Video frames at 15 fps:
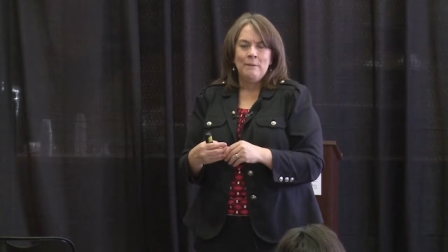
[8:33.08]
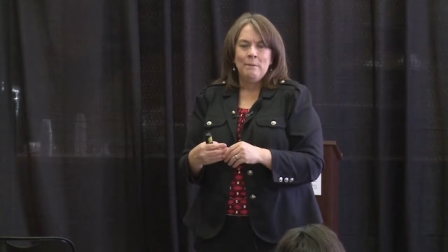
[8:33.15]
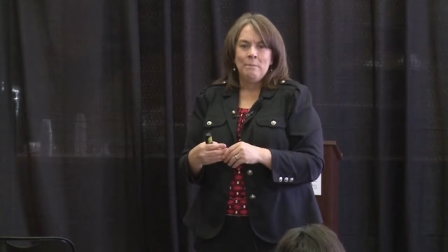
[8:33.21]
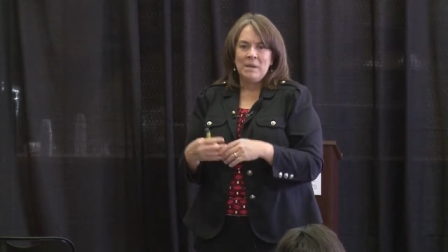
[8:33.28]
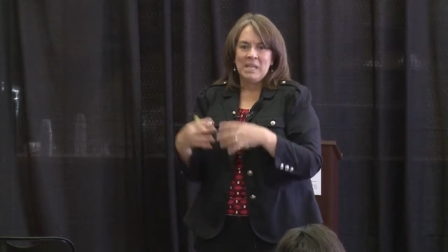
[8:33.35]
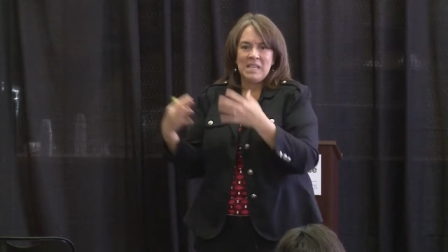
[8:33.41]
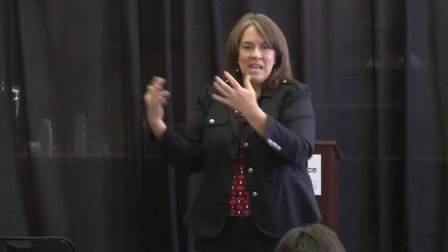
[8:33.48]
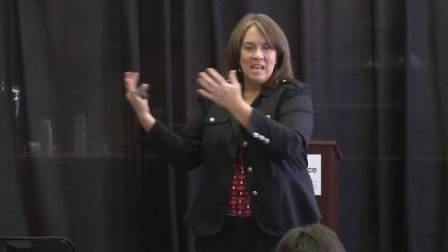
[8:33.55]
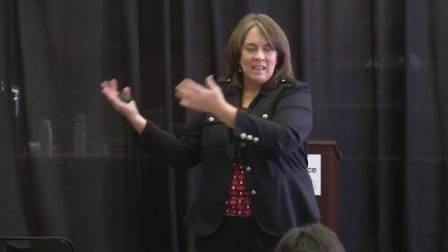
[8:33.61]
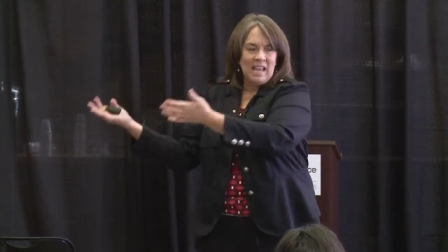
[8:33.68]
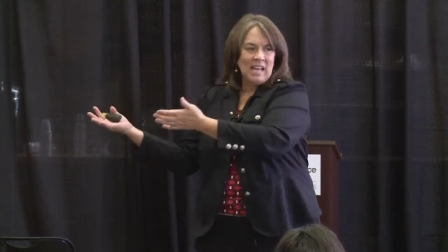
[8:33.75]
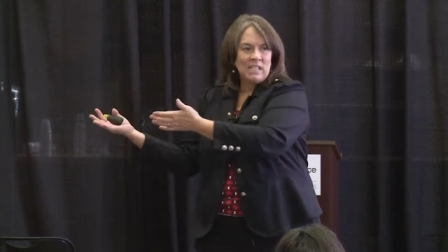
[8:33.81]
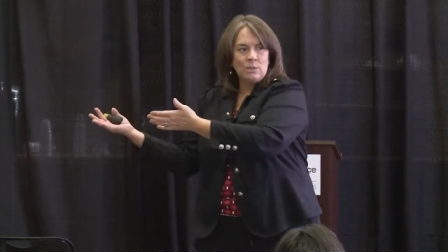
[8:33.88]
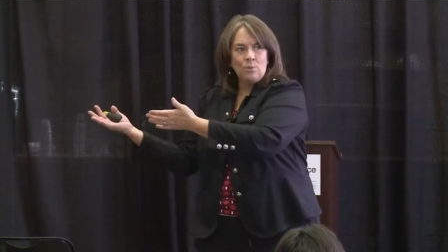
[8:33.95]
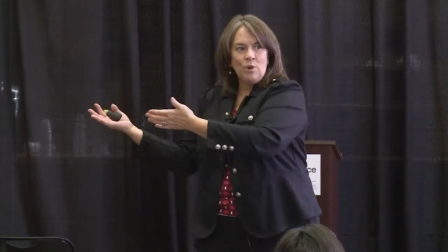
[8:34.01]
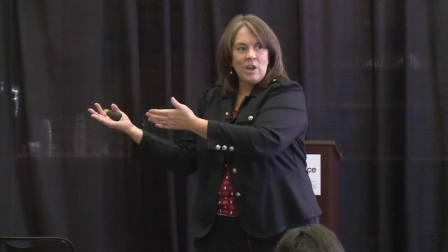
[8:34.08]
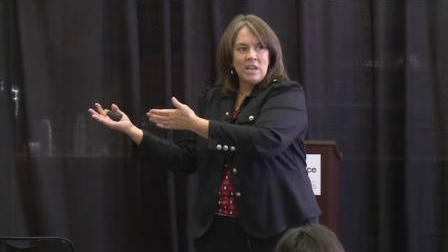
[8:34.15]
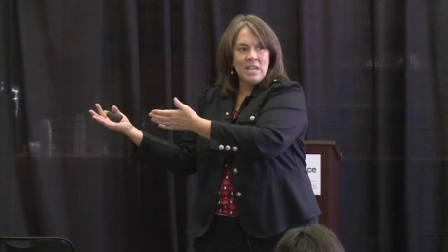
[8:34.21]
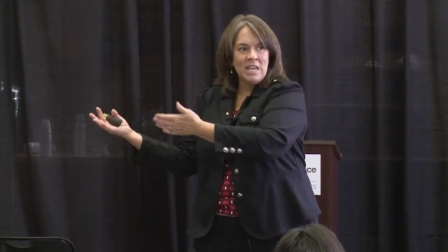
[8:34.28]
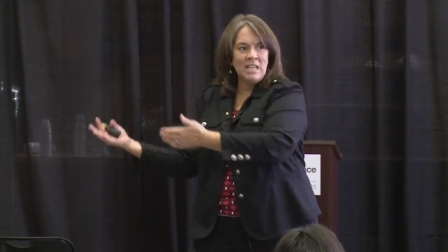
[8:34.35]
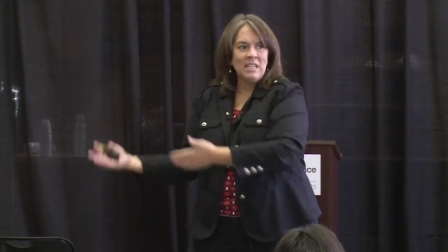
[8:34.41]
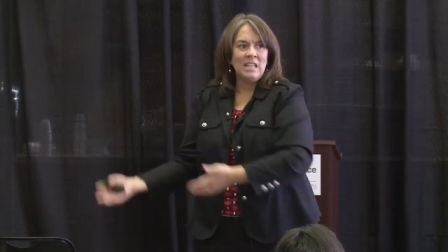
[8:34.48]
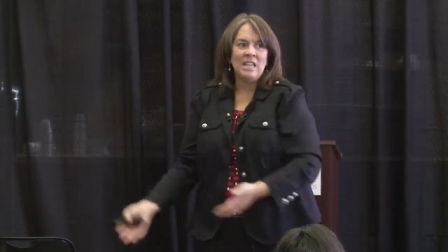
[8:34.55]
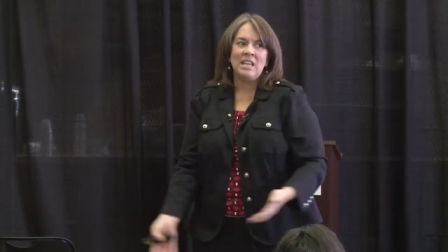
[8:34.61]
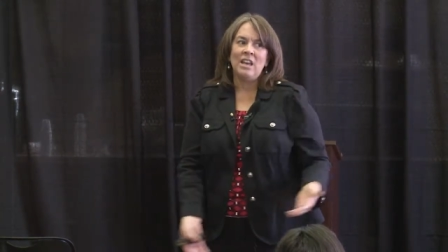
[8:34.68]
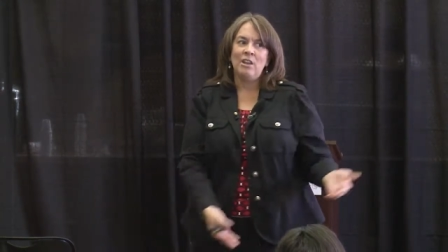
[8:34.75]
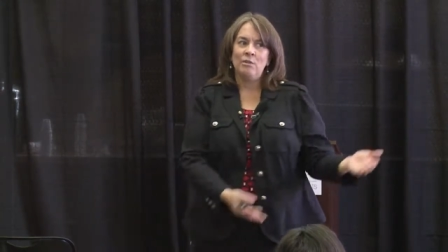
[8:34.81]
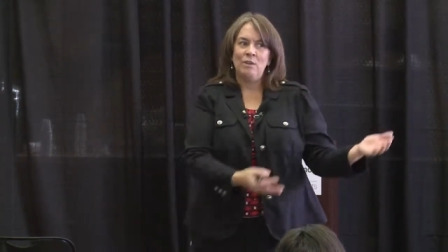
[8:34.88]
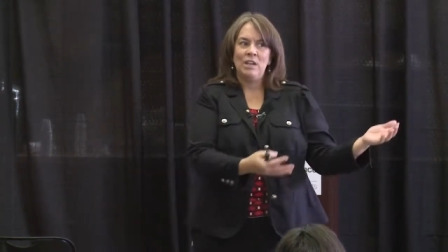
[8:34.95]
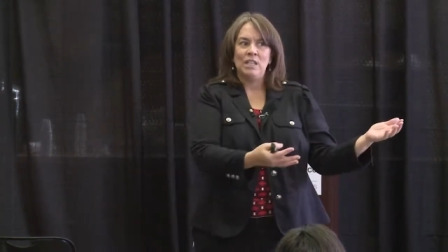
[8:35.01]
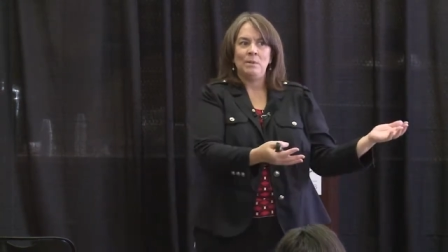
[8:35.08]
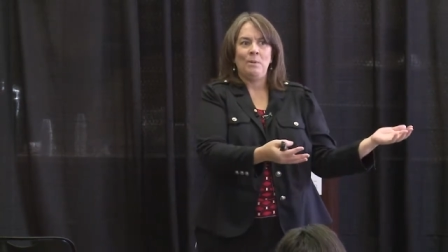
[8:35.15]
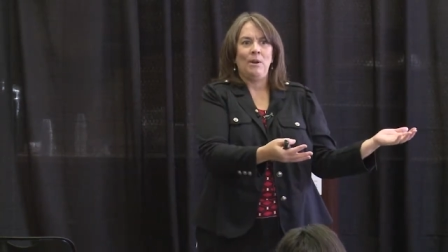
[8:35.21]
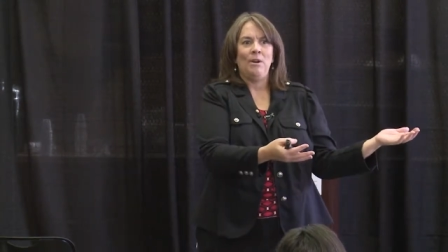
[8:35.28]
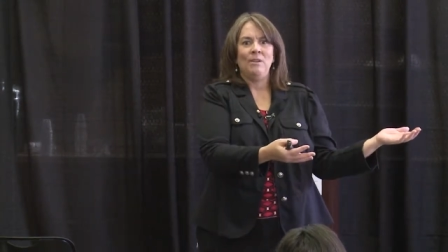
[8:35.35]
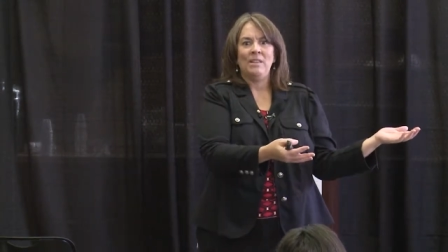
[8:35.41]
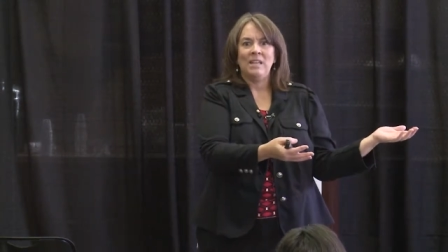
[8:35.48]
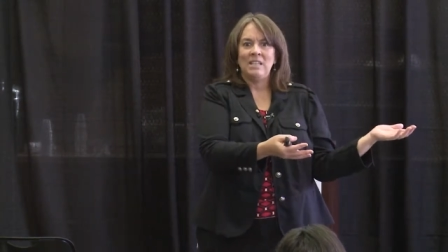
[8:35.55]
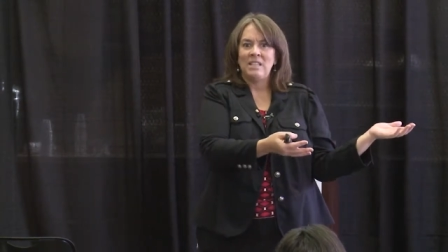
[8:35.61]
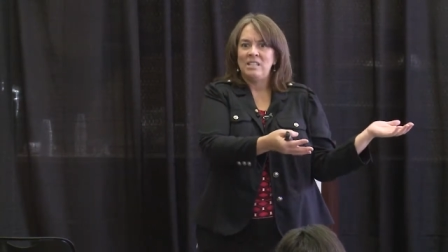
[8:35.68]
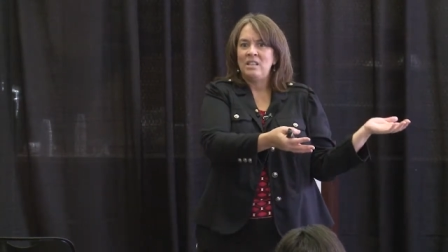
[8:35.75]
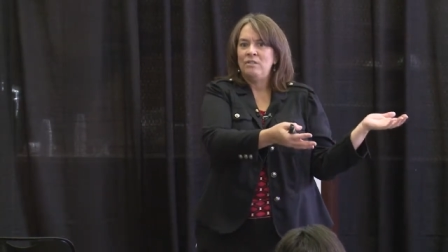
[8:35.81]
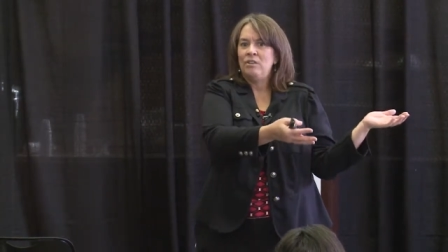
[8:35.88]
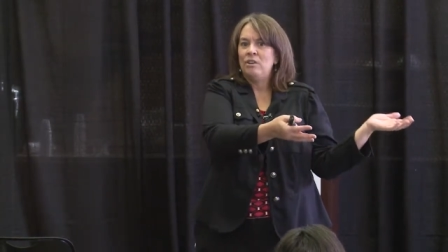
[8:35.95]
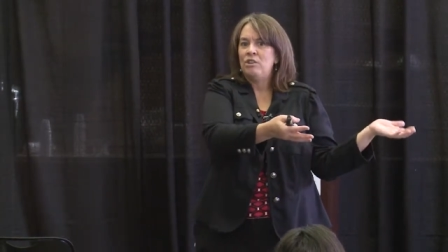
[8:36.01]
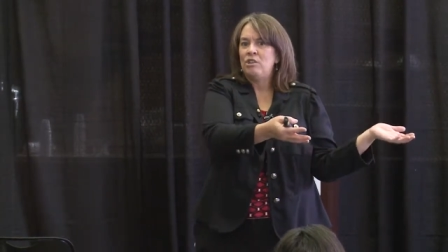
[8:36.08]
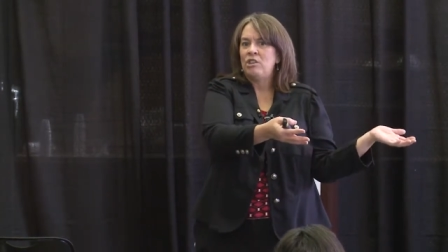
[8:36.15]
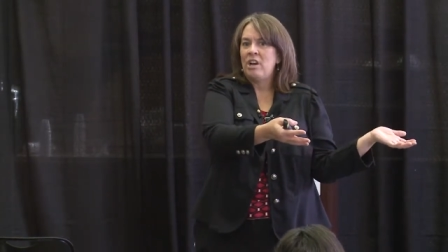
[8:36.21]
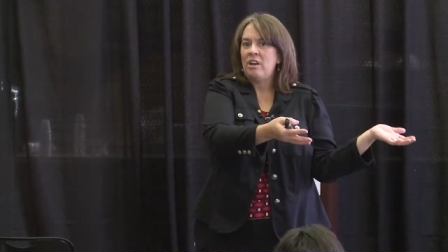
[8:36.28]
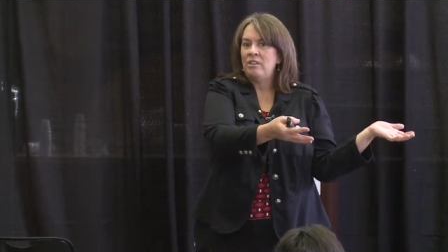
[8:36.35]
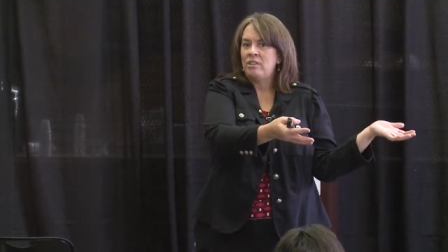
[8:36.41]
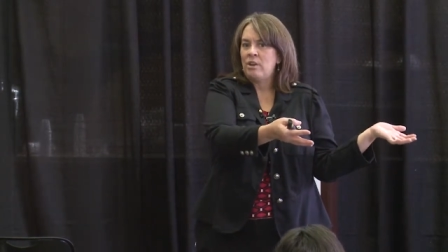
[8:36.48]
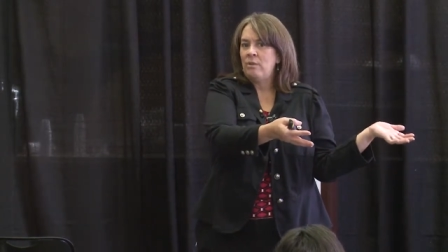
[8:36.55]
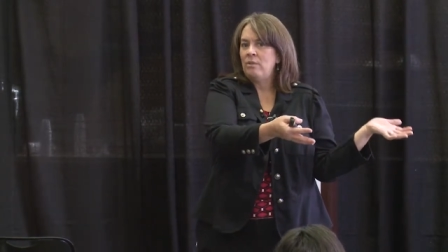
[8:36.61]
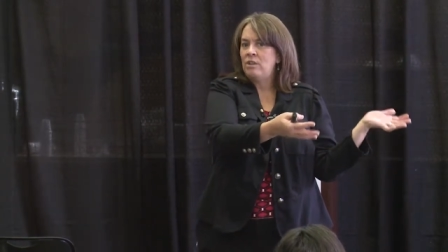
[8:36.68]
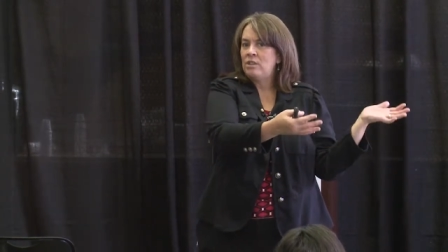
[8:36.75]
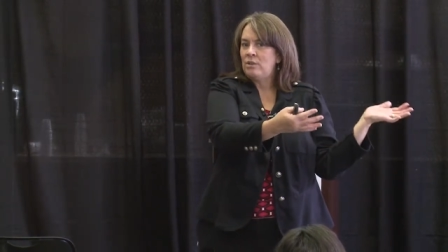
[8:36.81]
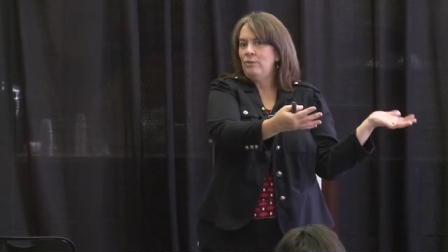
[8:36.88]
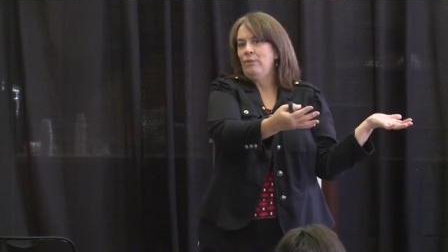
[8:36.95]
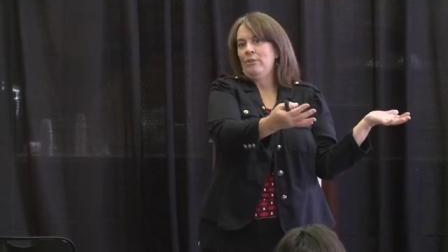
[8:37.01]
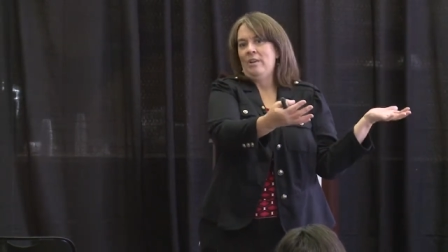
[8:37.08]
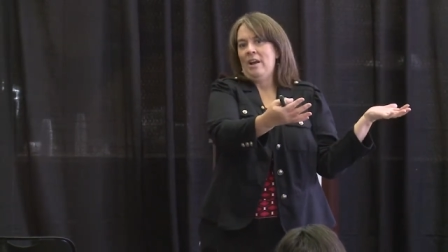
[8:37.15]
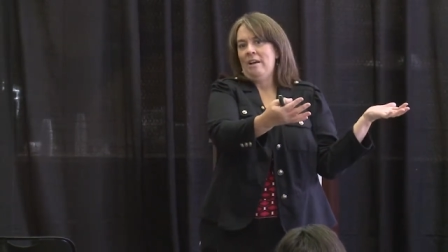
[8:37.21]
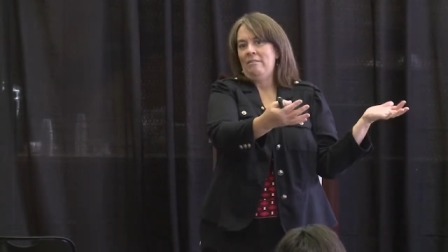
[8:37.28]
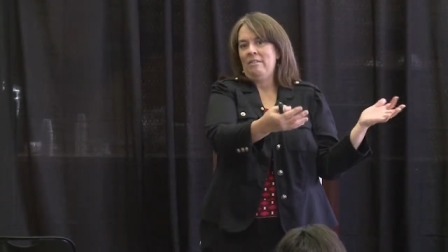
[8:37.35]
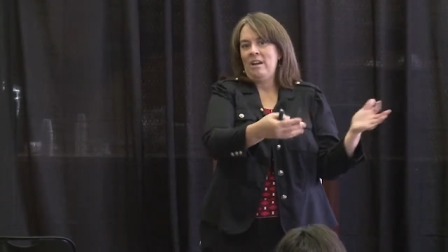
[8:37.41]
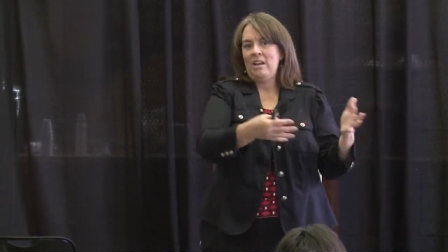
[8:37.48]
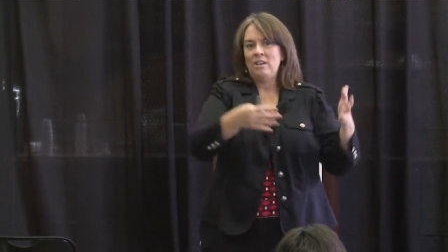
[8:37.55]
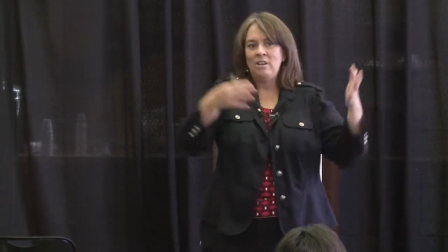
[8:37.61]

But that's one end, and the other end is a parent that doesn't even know the child's going to school or not, right?